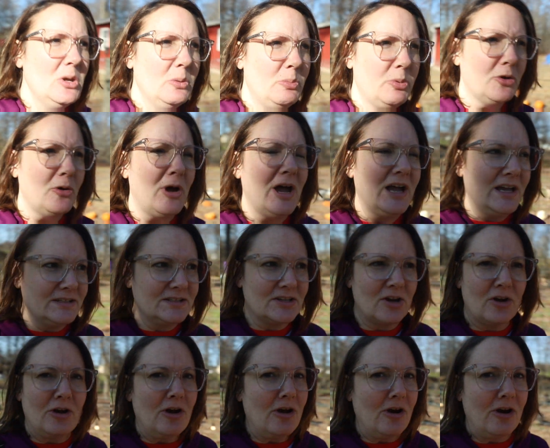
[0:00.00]
Blue eyes
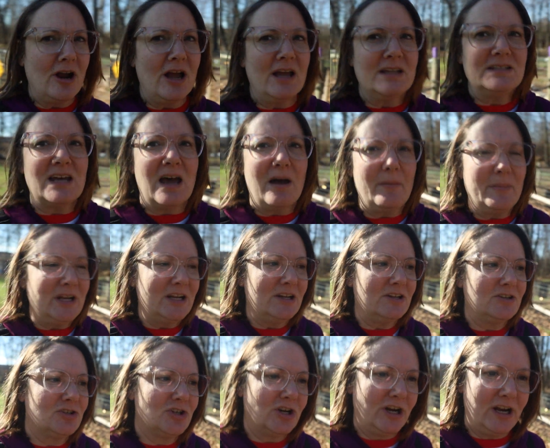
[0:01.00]
are a
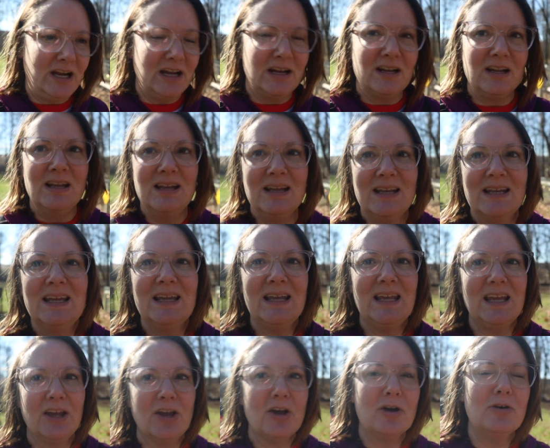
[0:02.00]
dominant trait
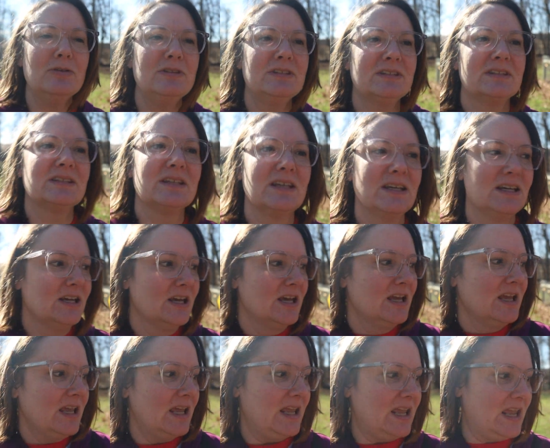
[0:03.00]
in goats,
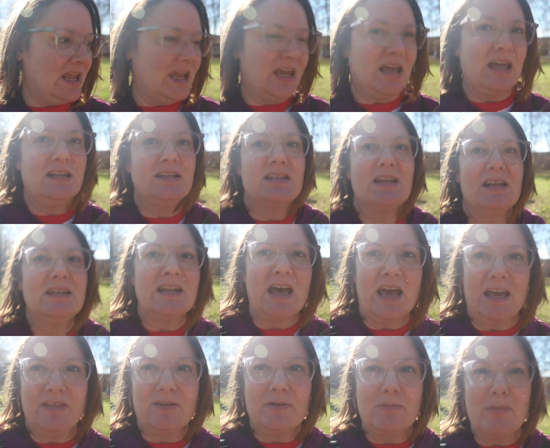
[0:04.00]
and
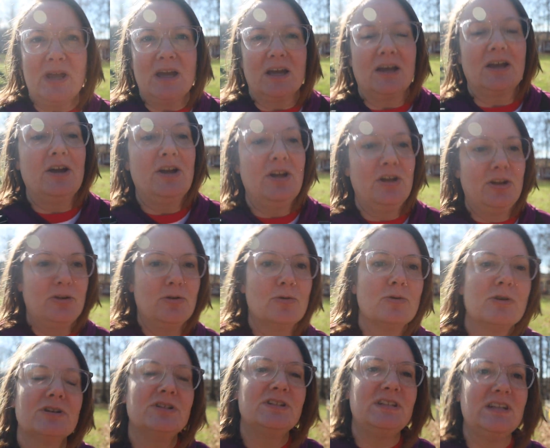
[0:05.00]
neither Mick
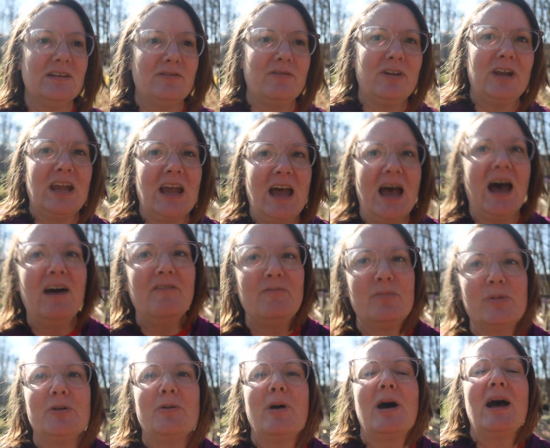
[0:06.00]
nor Stevie have
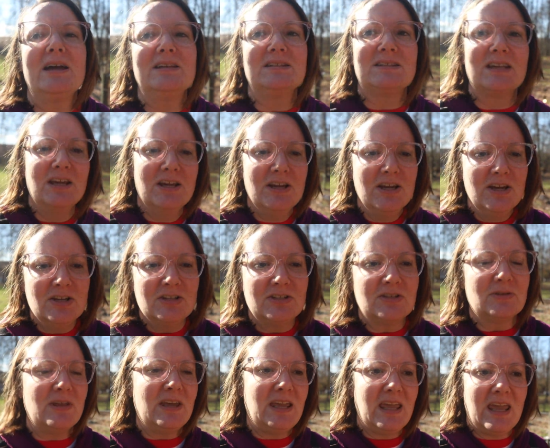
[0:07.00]
blue eyes,
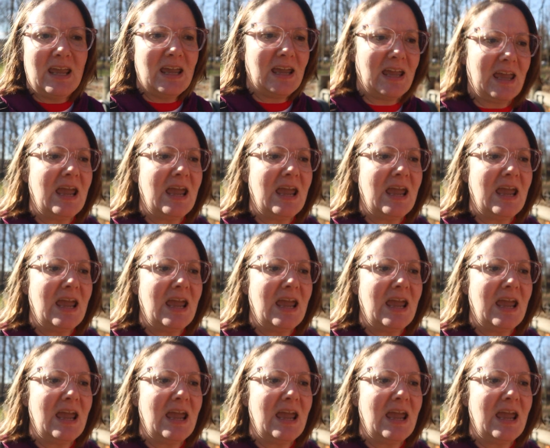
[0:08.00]
so they can't